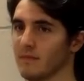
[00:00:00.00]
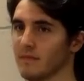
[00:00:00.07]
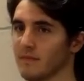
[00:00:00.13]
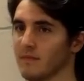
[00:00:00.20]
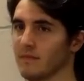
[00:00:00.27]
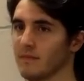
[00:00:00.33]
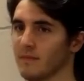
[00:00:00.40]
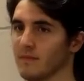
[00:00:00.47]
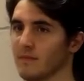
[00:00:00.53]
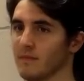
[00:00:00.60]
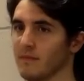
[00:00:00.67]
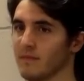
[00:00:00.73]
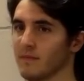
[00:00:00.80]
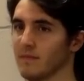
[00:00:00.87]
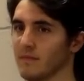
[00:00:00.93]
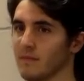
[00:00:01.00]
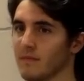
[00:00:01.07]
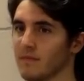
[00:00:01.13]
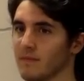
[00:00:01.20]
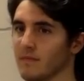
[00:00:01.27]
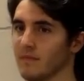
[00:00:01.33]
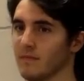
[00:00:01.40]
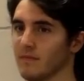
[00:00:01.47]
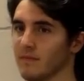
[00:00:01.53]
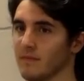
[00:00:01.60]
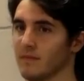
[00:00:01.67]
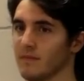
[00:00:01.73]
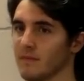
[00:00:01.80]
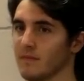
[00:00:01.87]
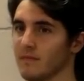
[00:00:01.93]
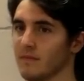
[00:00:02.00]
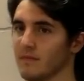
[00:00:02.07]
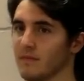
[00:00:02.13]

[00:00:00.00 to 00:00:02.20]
(not speaking)